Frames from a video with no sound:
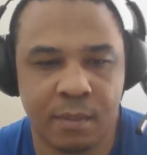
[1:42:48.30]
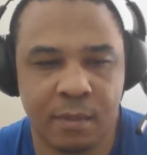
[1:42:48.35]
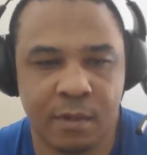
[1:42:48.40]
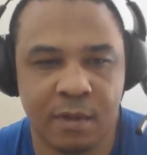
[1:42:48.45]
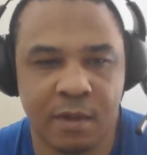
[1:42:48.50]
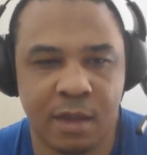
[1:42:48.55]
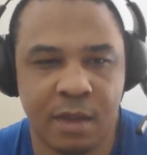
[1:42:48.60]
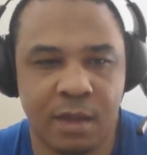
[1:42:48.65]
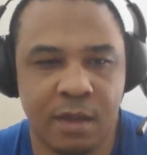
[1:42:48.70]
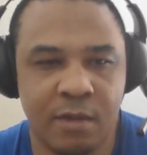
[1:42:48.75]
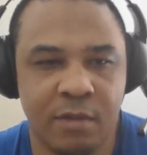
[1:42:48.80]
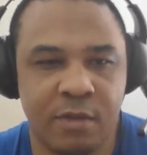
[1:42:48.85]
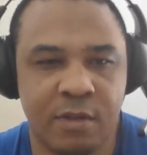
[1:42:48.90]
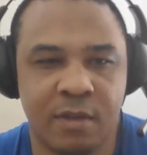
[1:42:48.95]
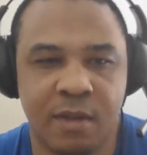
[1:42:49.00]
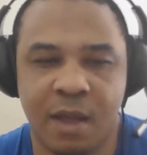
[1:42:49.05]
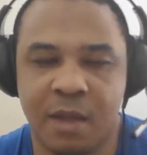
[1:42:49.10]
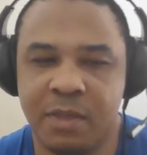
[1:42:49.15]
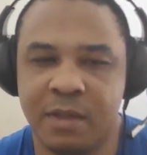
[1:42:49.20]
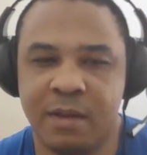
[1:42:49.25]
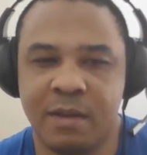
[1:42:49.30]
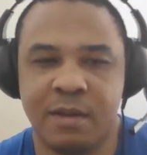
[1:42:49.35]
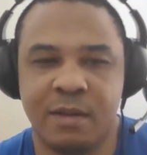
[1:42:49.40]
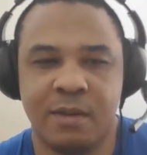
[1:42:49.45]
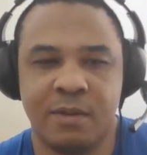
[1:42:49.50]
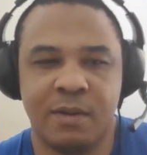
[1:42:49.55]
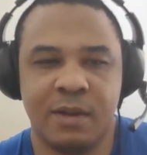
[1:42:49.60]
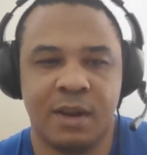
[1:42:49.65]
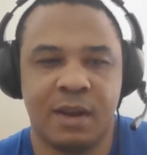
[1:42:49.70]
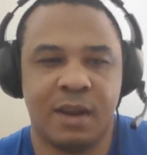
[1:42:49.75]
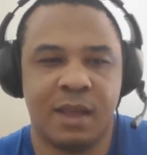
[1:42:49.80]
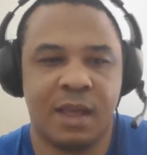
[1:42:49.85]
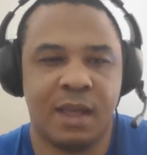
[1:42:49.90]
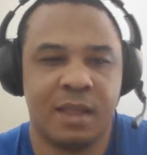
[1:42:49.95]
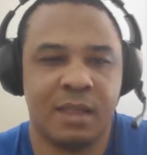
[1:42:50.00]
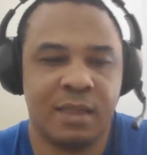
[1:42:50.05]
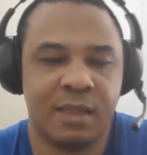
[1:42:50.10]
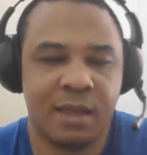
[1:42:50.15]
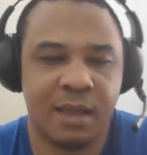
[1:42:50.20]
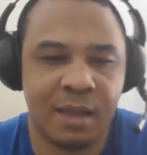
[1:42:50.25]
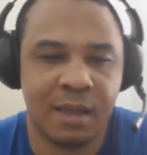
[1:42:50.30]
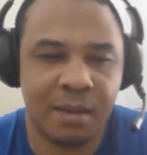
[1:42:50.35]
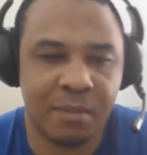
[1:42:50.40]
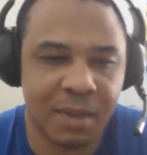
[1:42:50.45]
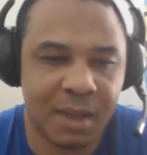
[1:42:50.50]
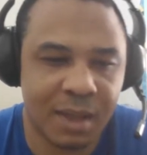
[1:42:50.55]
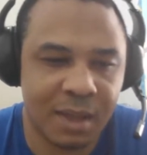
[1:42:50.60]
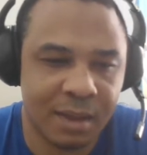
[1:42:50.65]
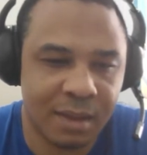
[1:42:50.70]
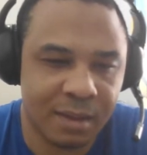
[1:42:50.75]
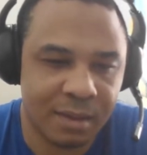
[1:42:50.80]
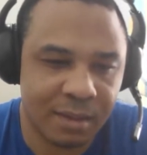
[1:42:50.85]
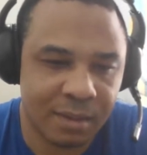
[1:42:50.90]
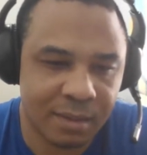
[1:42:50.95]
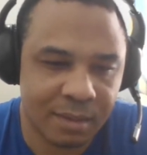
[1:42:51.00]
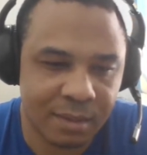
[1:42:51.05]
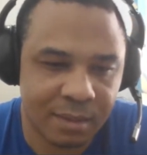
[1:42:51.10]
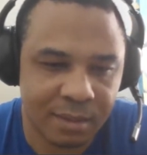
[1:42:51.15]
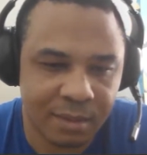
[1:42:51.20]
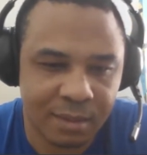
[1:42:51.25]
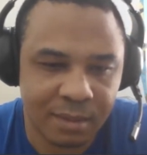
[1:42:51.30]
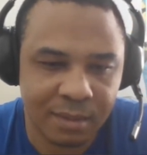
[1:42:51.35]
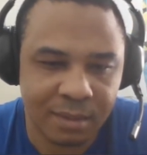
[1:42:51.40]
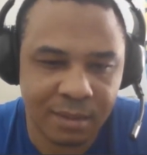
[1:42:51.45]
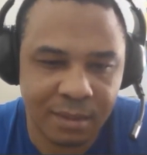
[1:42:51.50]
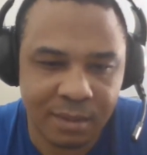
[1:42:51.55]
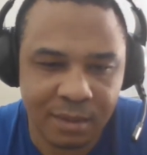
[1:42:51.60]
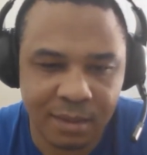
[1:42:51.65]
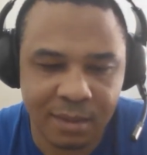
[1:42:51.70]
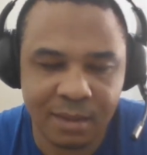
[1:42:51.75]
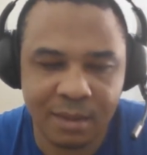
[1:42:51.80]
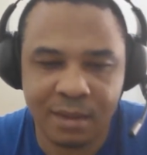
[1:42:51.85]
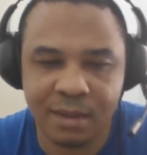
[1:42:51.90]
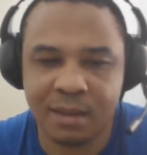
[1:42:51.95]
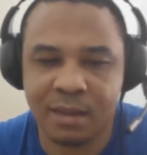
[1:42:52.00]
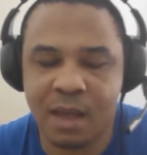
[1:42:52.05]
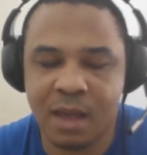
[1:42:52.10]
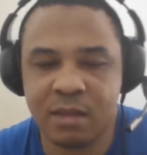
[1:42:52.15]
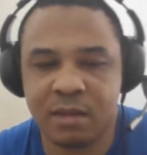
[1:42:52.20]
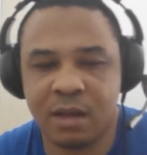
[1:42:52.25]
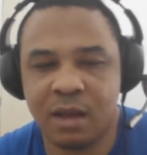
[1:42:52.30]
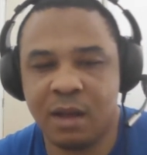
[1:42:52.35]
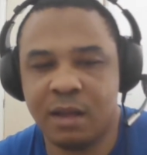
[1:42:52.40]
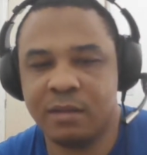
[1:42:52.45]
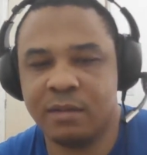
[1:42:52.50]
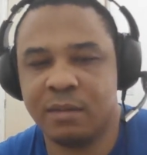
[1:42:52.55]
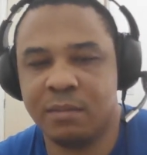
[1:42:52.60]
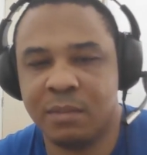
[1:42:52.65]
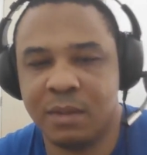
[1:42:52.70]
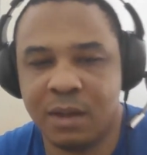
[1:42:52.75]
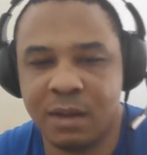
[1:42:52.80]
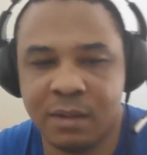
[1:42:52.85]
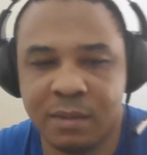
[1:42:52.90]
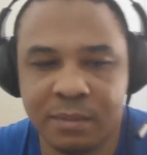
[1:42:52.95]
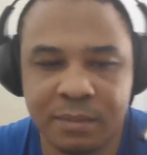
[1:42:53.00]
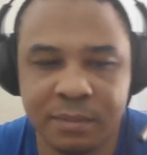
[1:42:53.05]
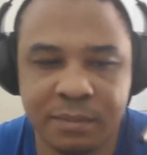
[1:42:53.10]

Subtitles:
So you just out there doing the dang thing, man. That's awesome, though.